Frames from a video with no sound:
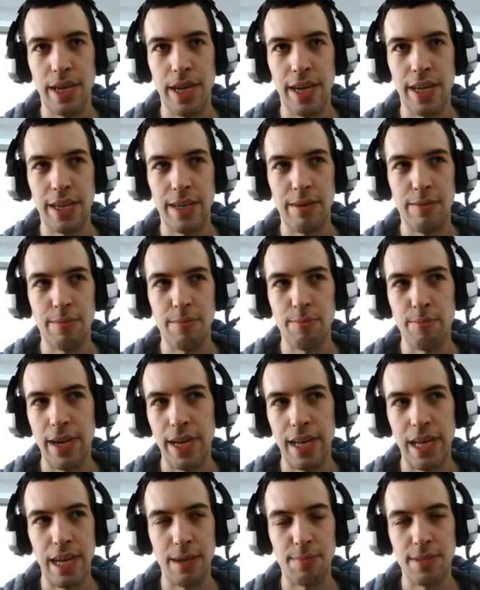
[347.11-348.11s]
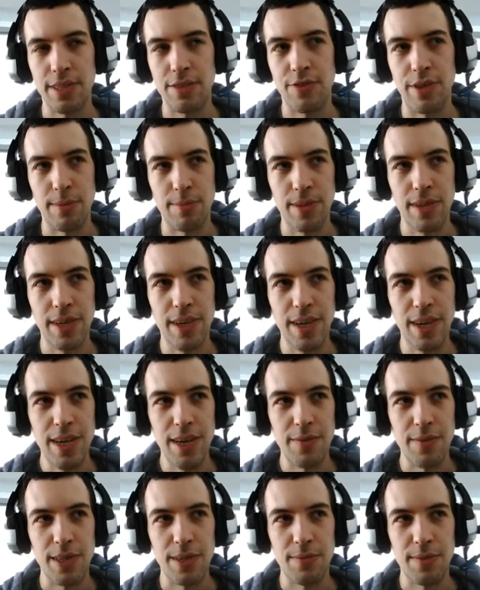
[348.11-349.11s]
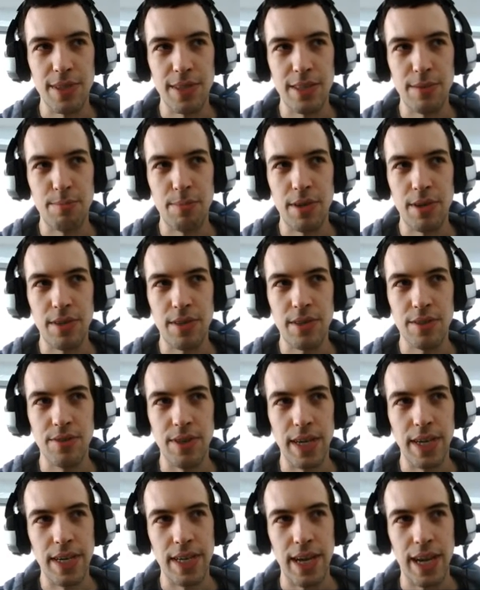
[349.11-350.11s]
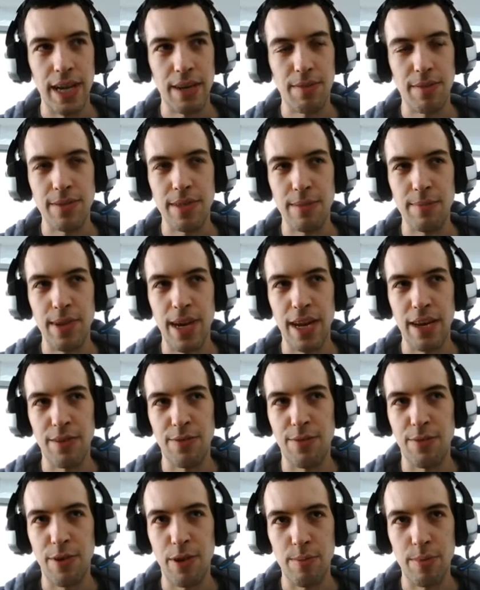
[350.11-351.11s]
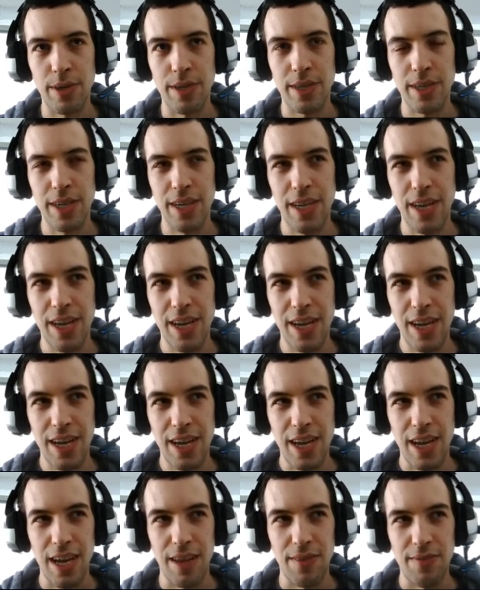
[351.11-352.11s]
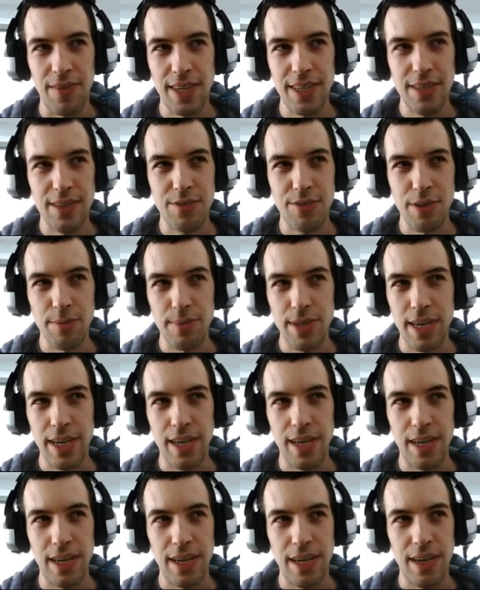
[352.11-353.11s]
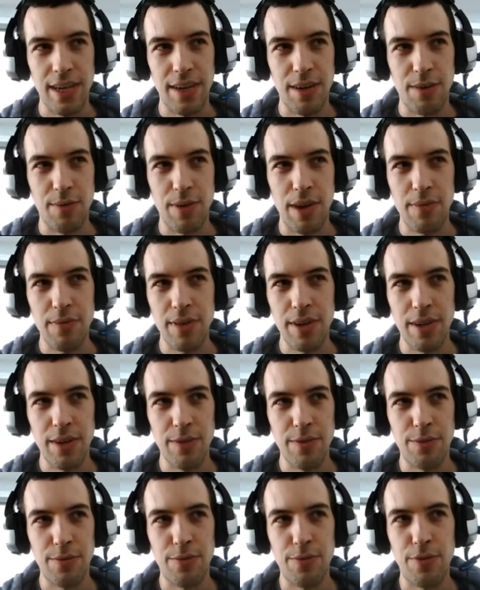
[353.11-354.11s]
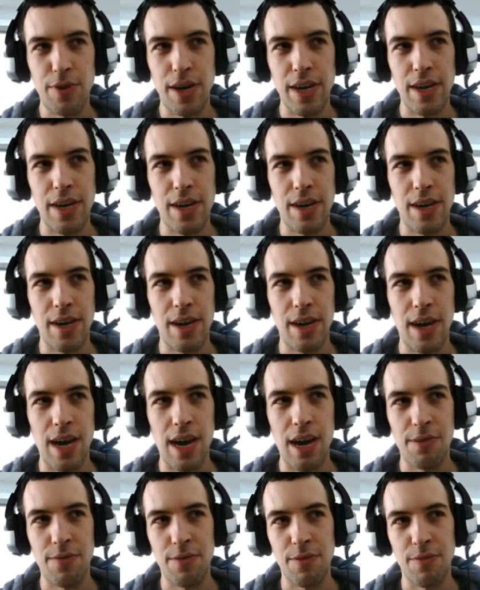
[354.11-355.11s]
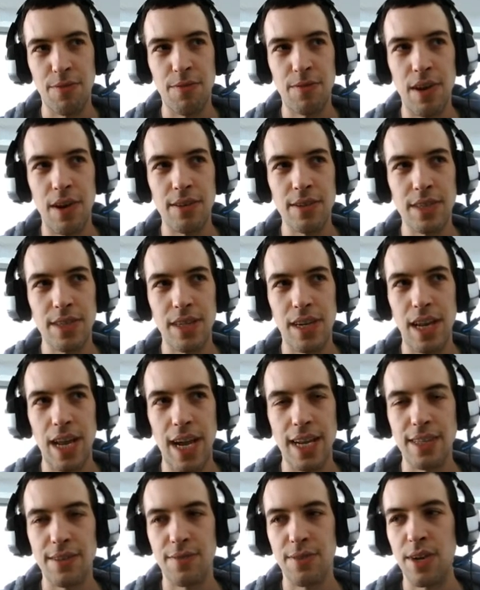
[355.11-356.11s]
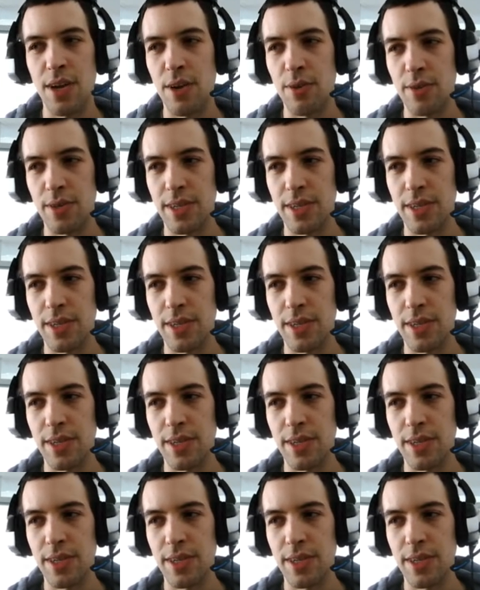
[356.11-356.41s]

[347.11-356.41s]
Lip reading: a MATLAB script, which was supposed to interact with some kind of robot, and that script had roughly 4,500 lines of code,